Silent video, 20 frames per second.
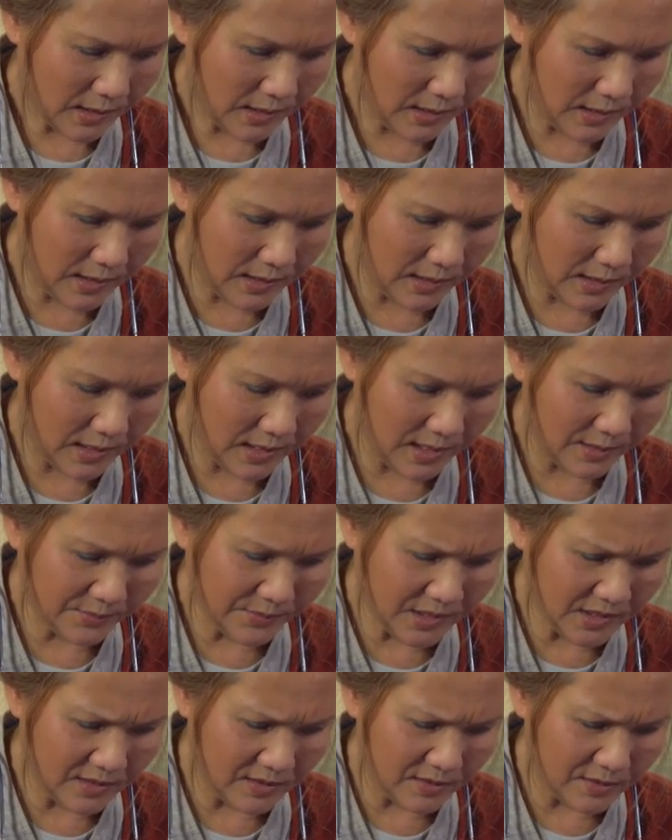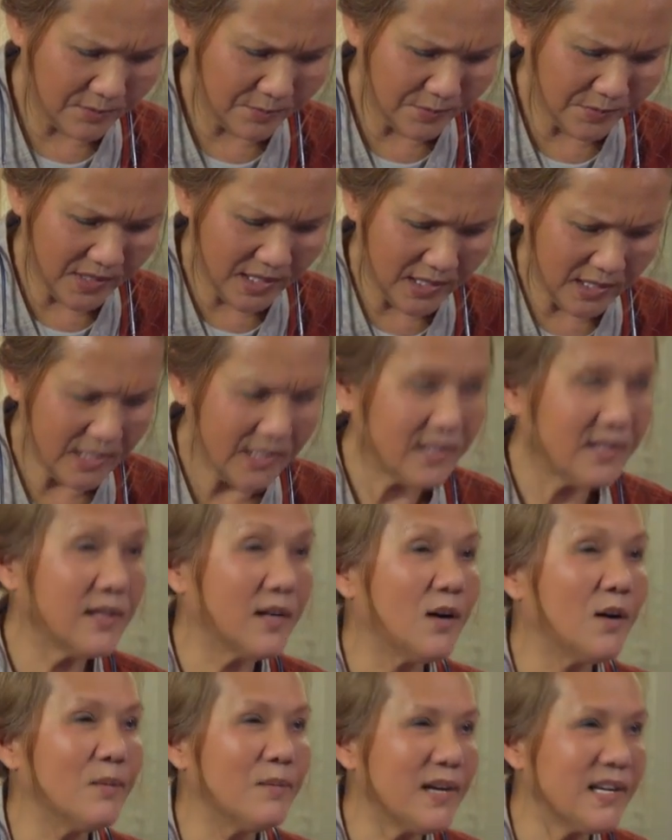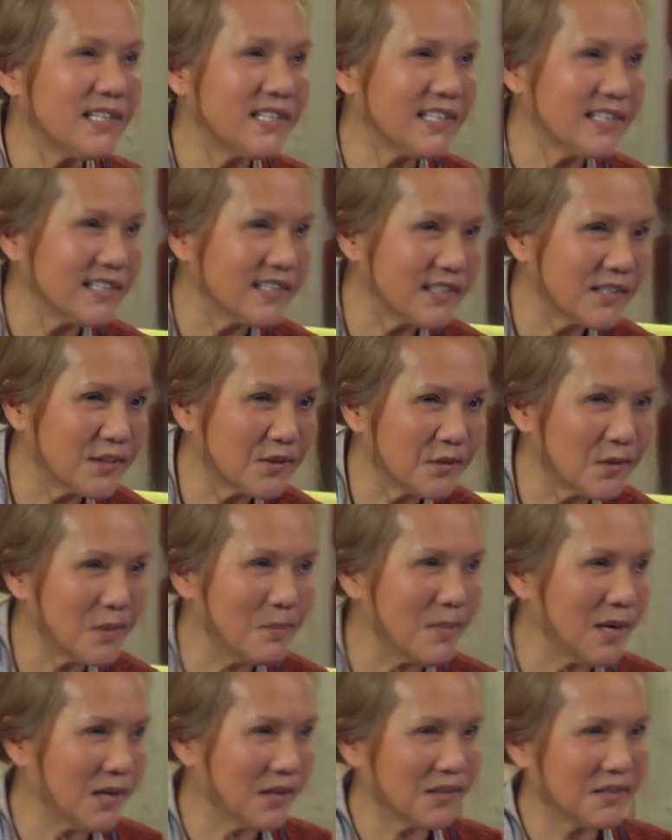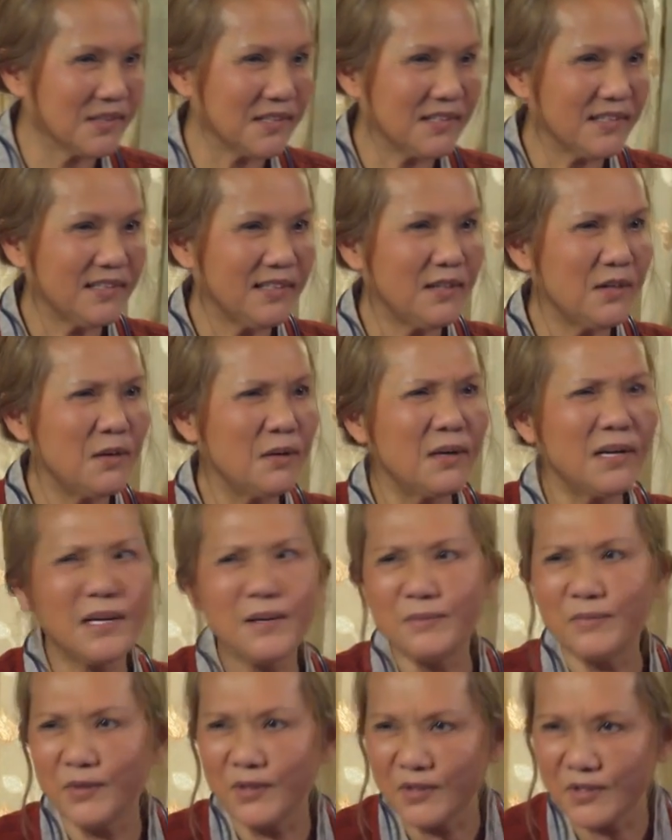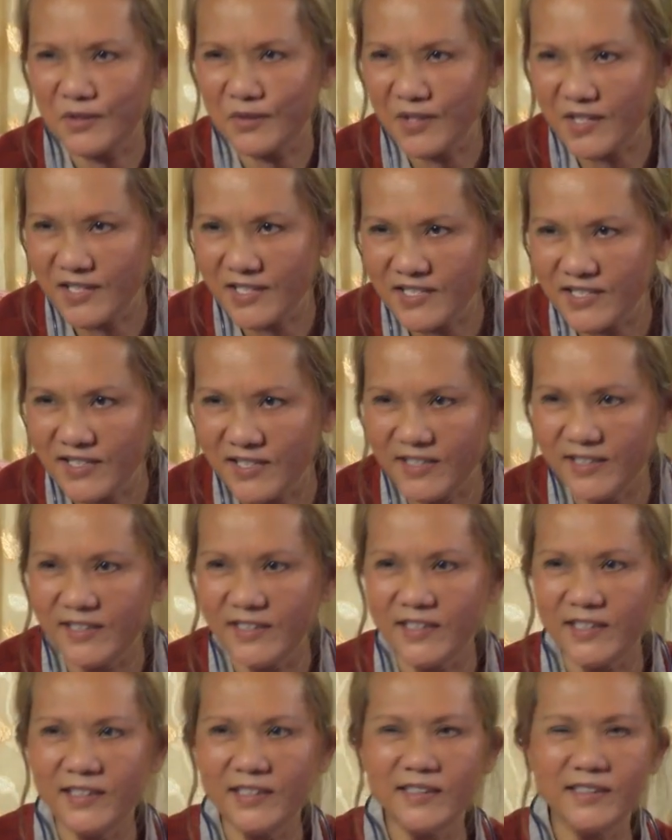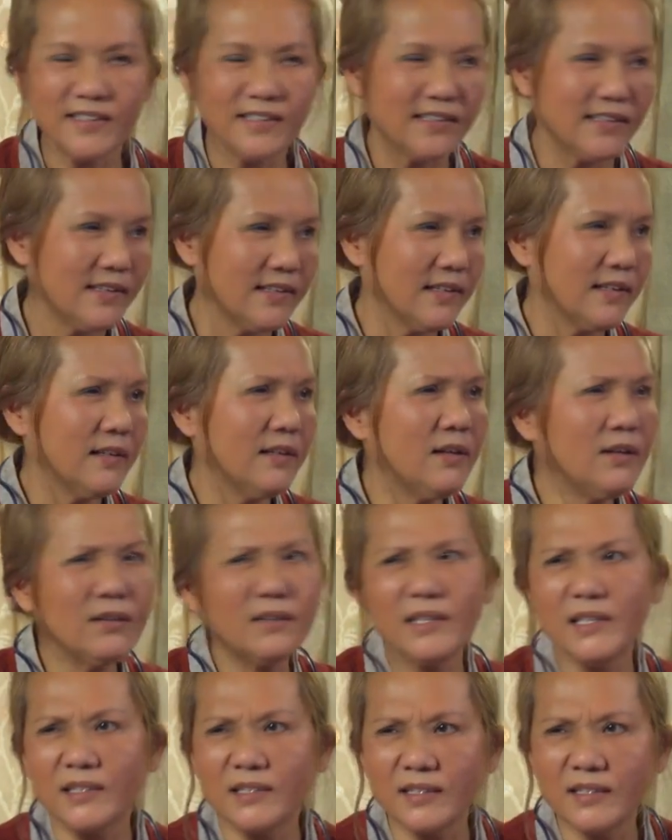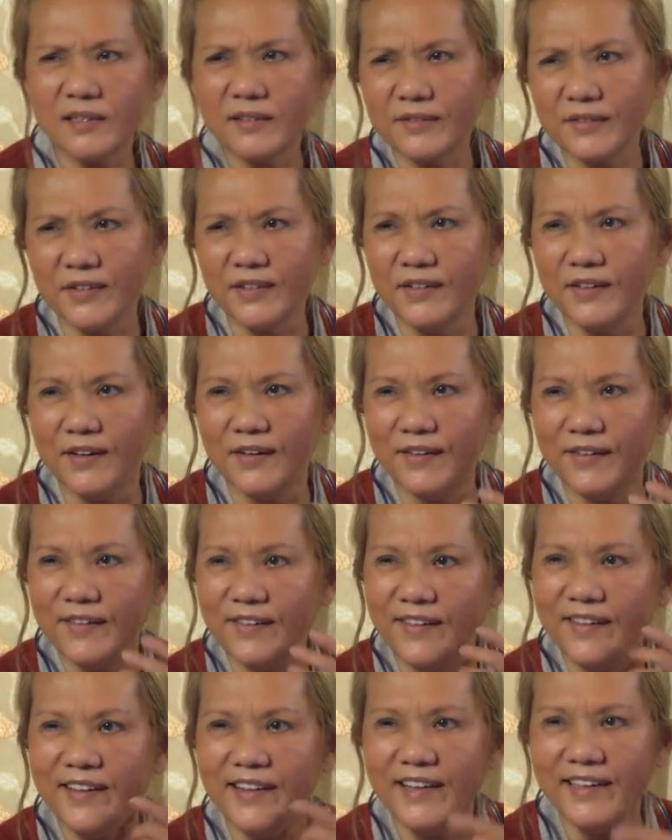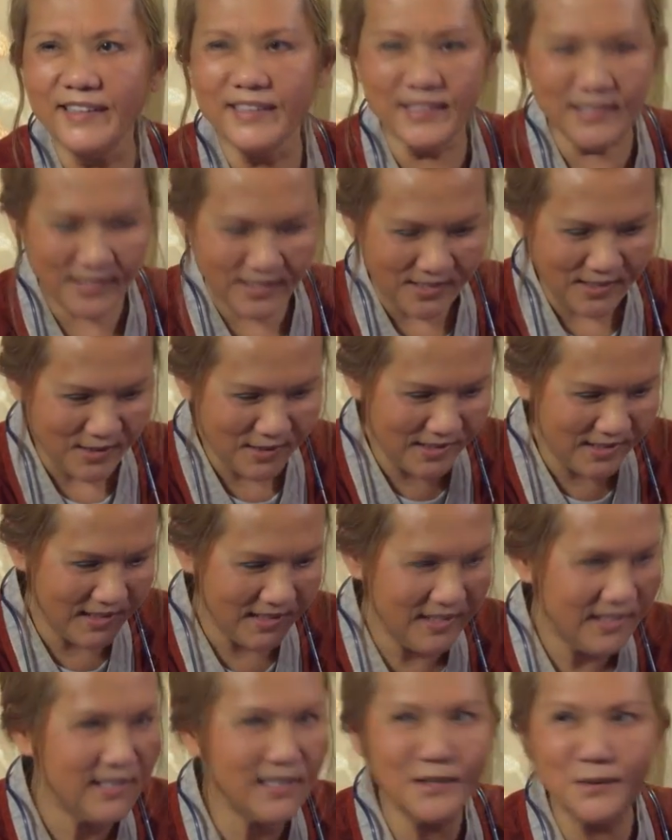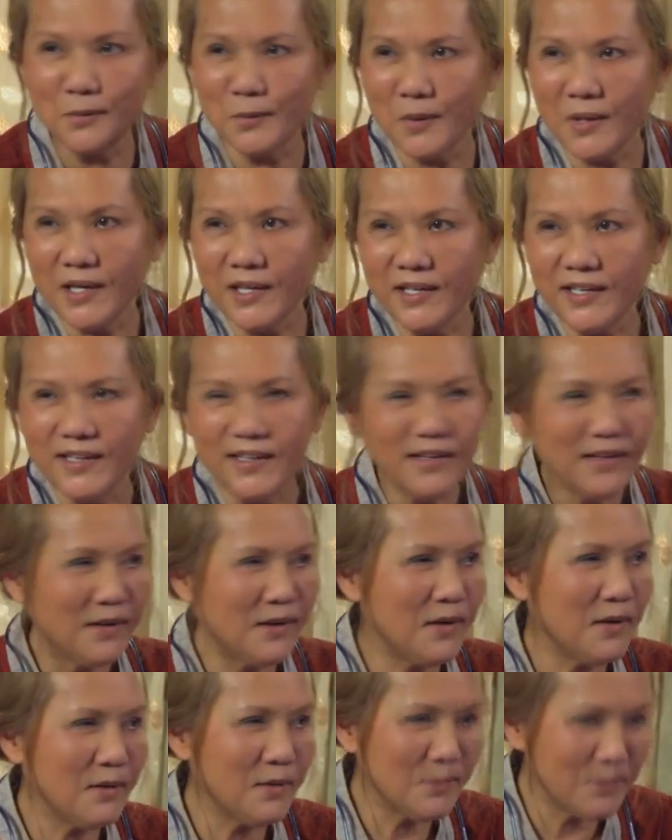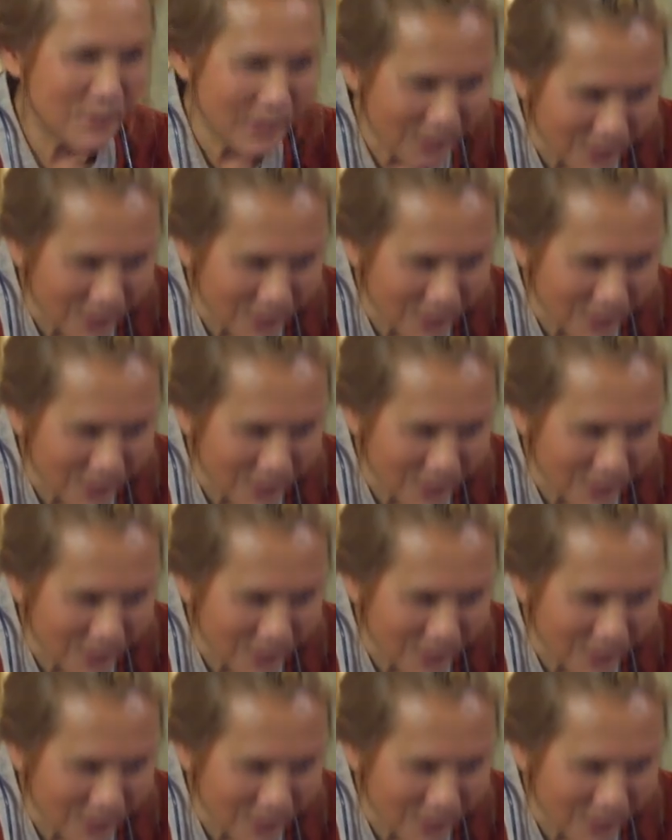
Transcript: after praying obeisance to the monks, you know, like prostration and all that stuff, you know, the Indian way, bow